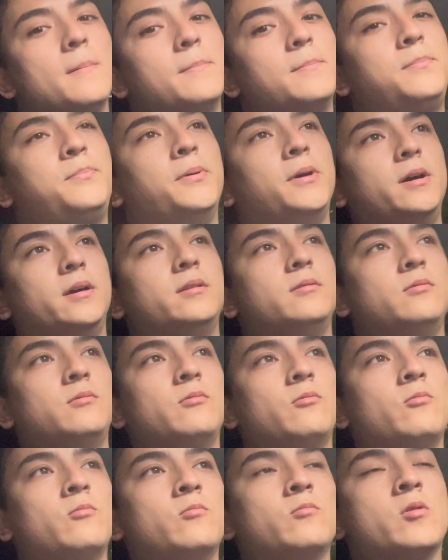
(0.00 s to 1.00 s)
But
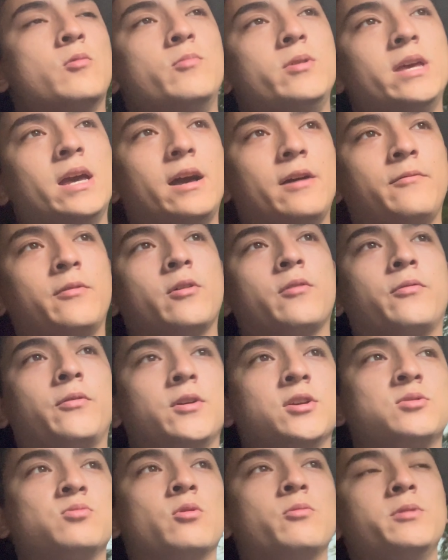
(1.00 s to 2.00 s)
when we have our
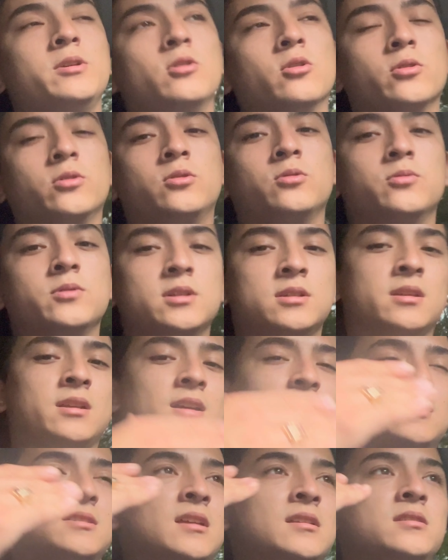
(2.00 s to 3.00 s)
fish, what we go through is an
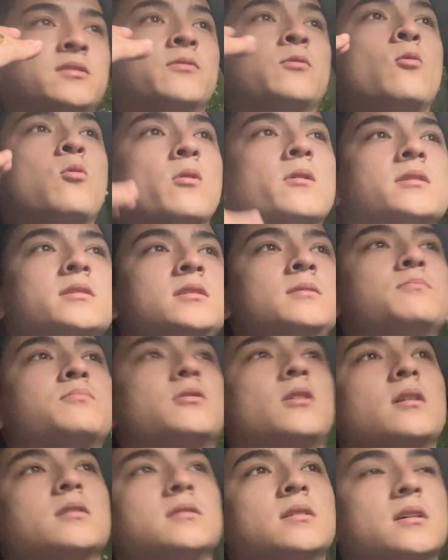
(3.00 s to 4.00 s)
extensive quarantine
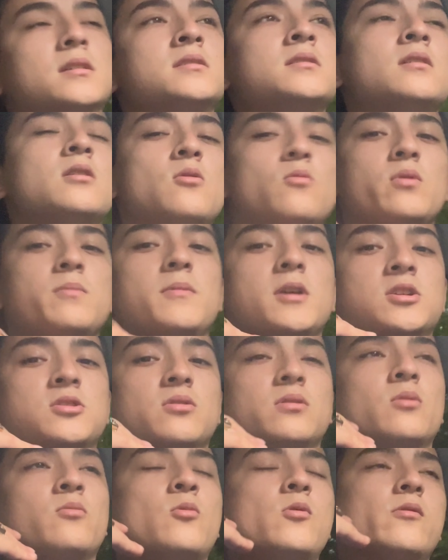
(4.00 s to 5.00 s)
process. We make
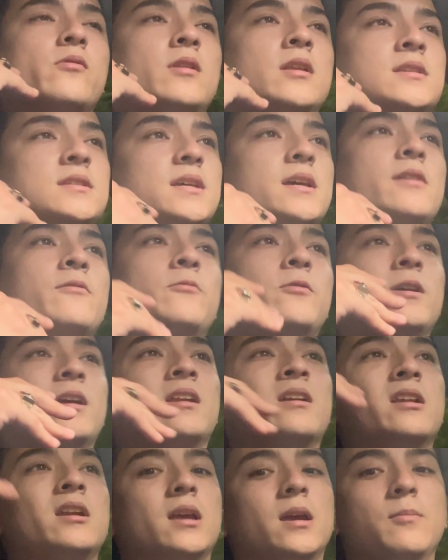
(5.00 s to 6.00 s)
sure that, let's say if we
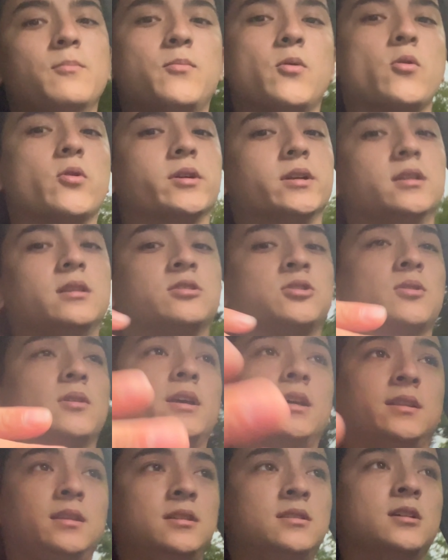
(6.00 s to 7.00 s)
get it imported, so
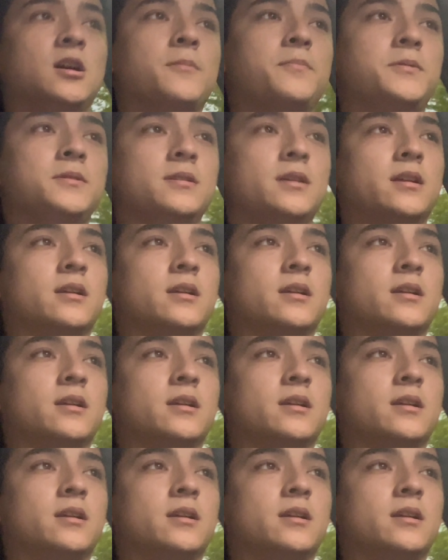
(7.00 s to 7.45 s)
like these guppies